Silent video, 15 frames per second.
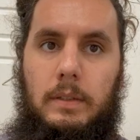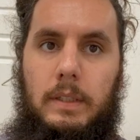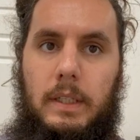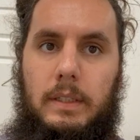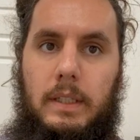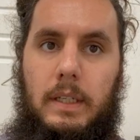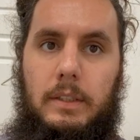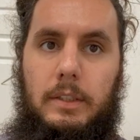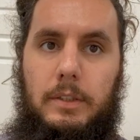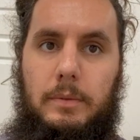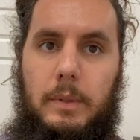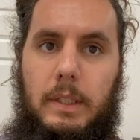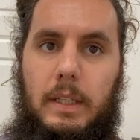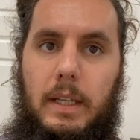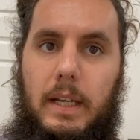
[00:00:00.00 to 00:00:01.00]
TikTok
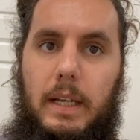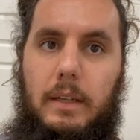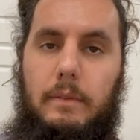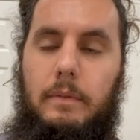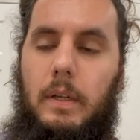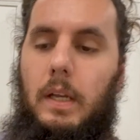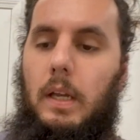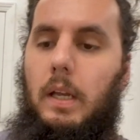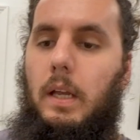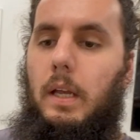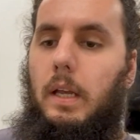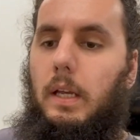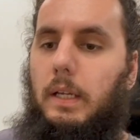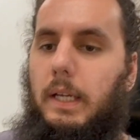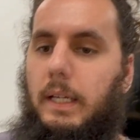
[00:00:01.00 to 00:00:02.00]
just went live,
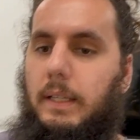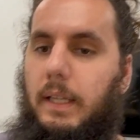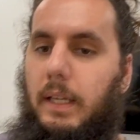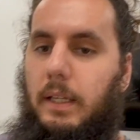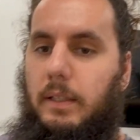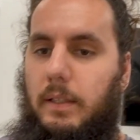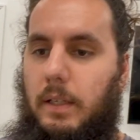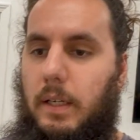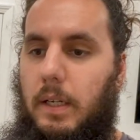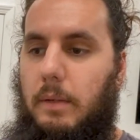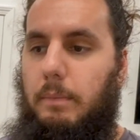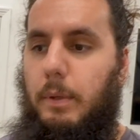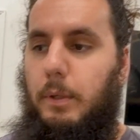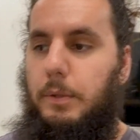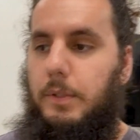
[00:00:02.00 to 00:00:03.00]
got that
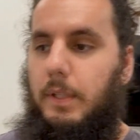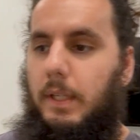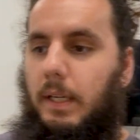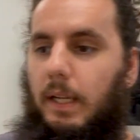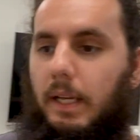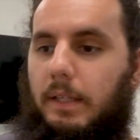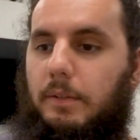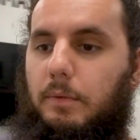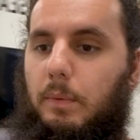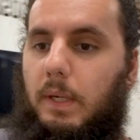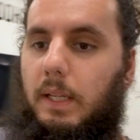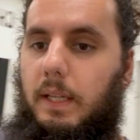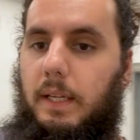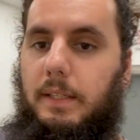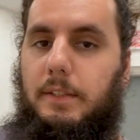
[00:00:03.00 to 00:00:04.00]
uh, posted, as
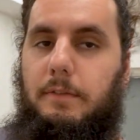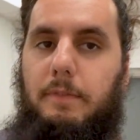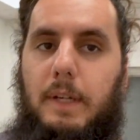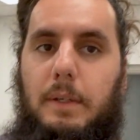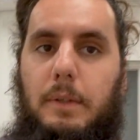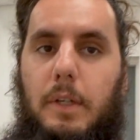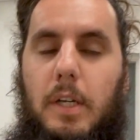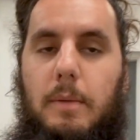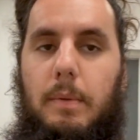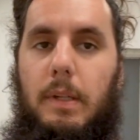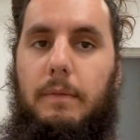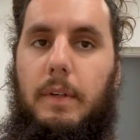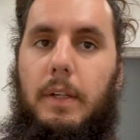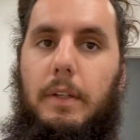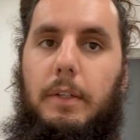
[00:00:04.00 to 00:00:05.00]
well as found a couple
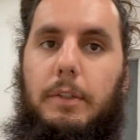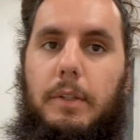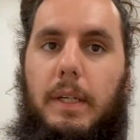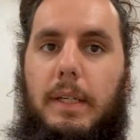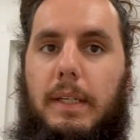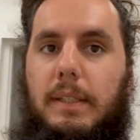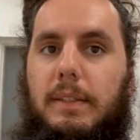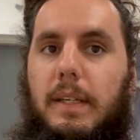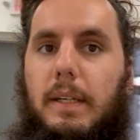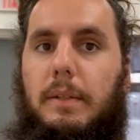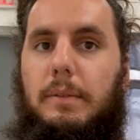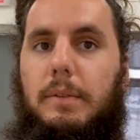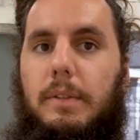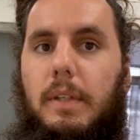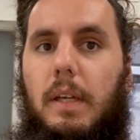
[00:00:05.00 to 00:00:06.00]
of other trending
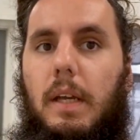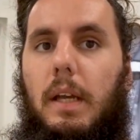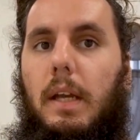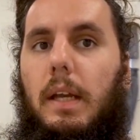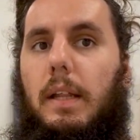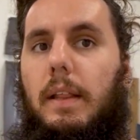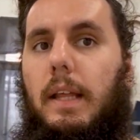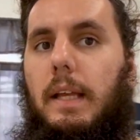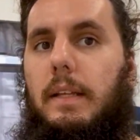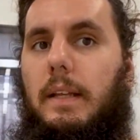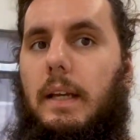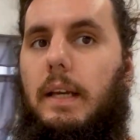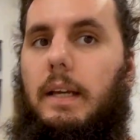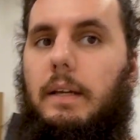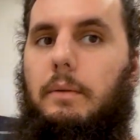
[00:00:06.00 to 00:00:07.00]
sounds that
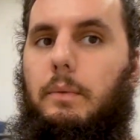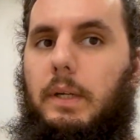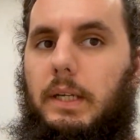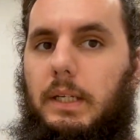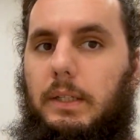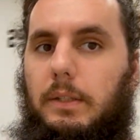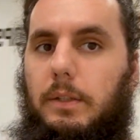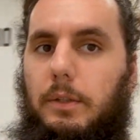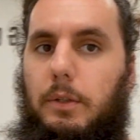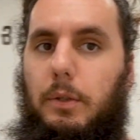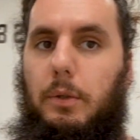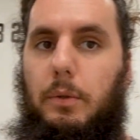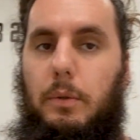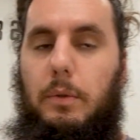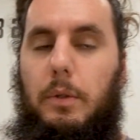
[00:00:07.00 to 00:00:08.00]
I wanted
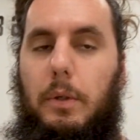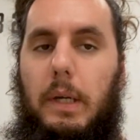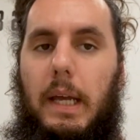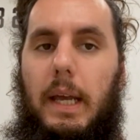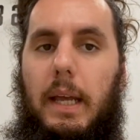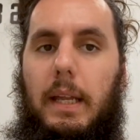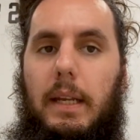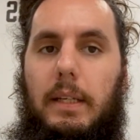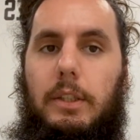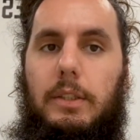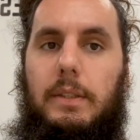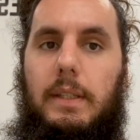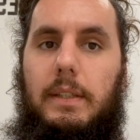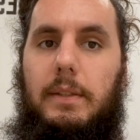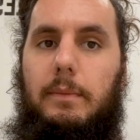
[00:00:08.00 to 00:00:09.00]
to go ahead and
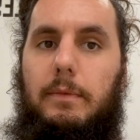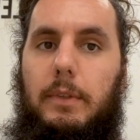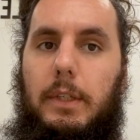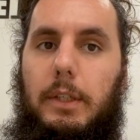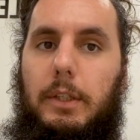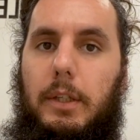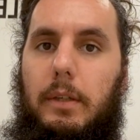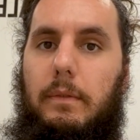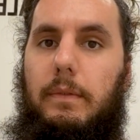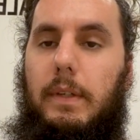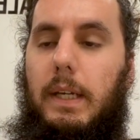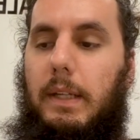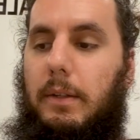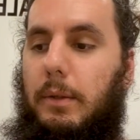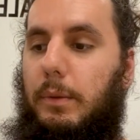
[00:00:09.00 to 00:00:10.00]
just get some footage of.
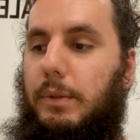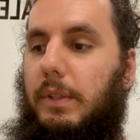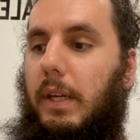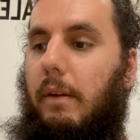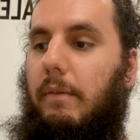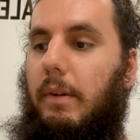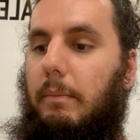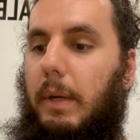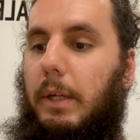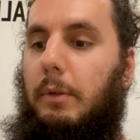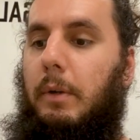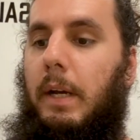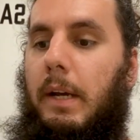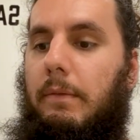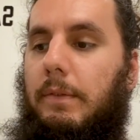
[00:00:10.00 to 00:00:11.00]
Got those saved in my
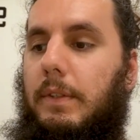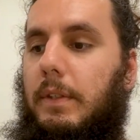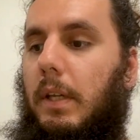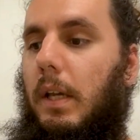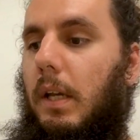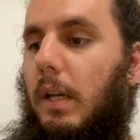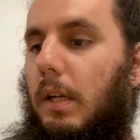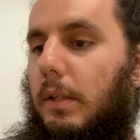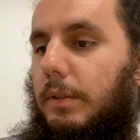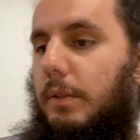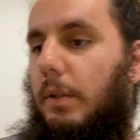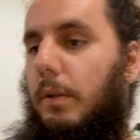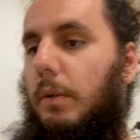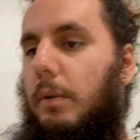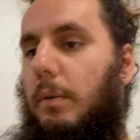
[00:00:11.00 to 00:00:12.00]
drafts
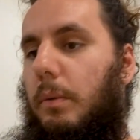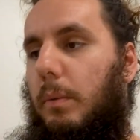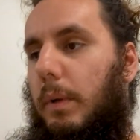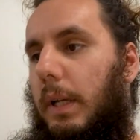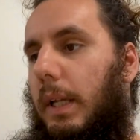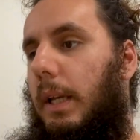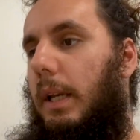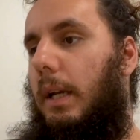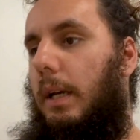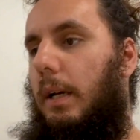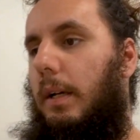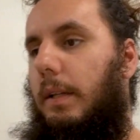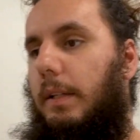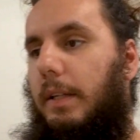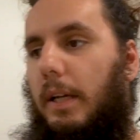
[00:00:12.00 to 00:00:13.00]
so when
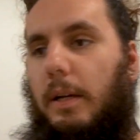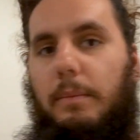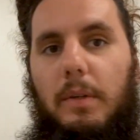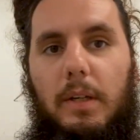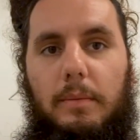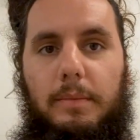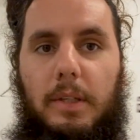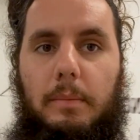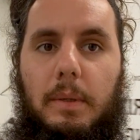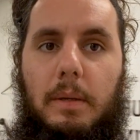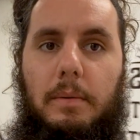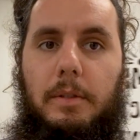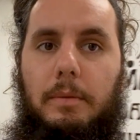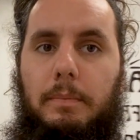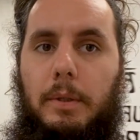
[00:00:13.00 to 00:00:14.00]
uh, the time comes, I'll be able to